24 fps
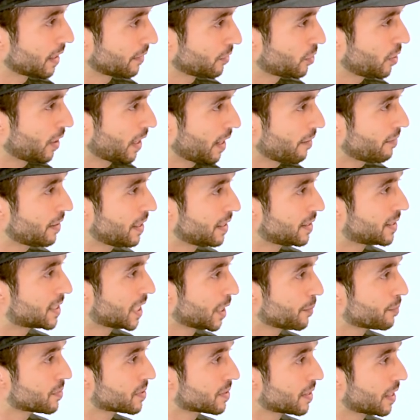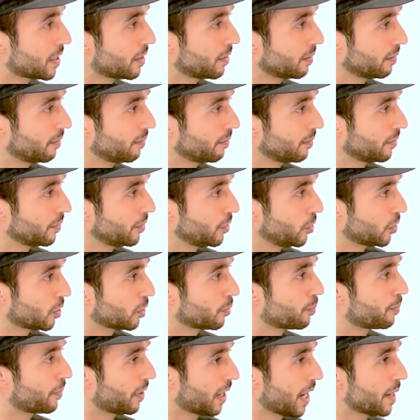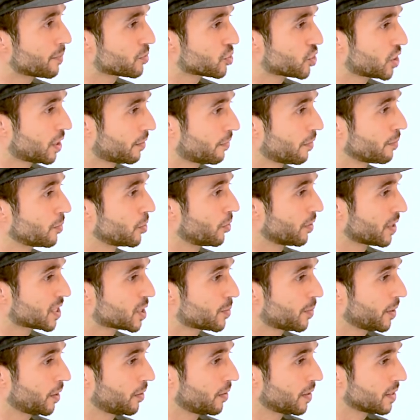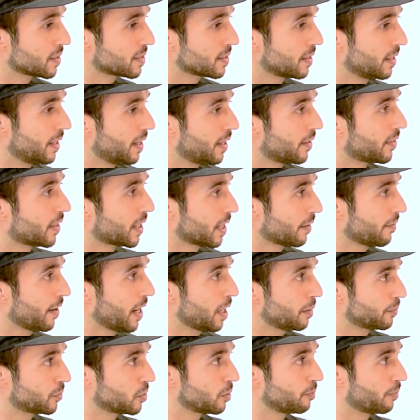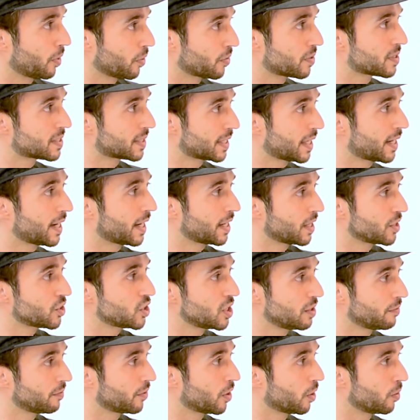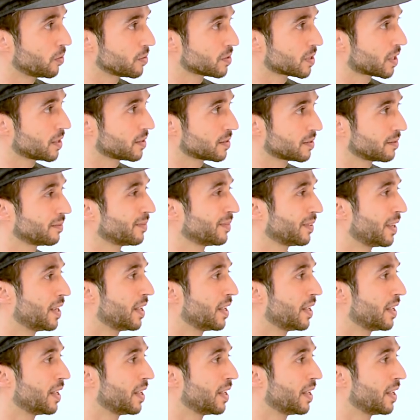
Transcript: Do you have any tips that you could perhaps share from your experience that have helped you both set and achieve goals? Because